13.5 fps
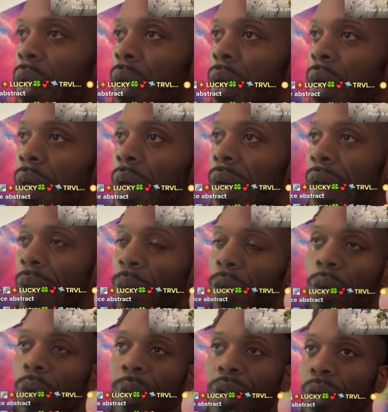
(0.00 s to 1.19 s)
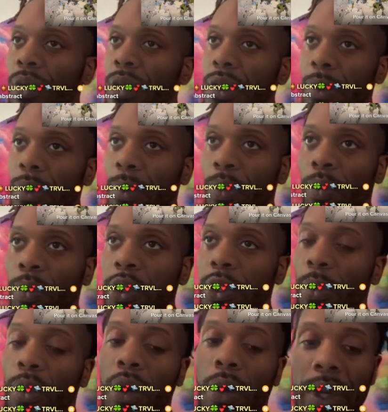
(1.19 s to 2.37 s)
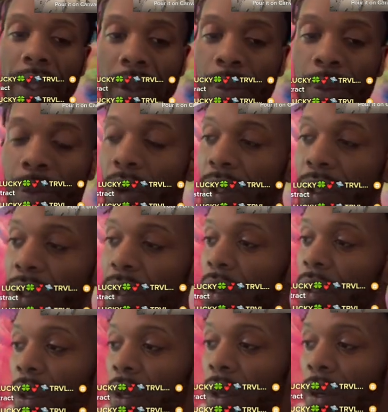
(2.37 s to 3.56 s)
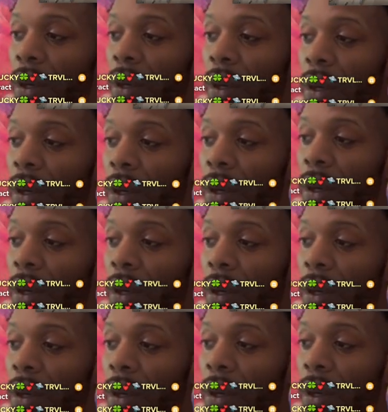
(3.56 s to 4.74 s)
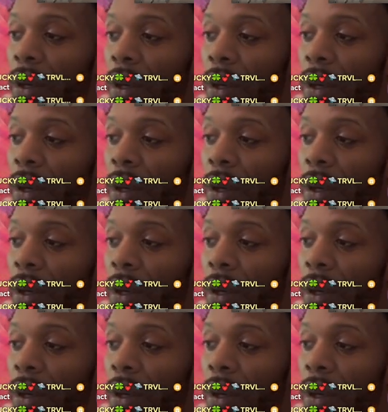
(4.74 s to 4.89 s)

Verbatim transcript: some more resin pours in the near future. So make sure you guys tap in um,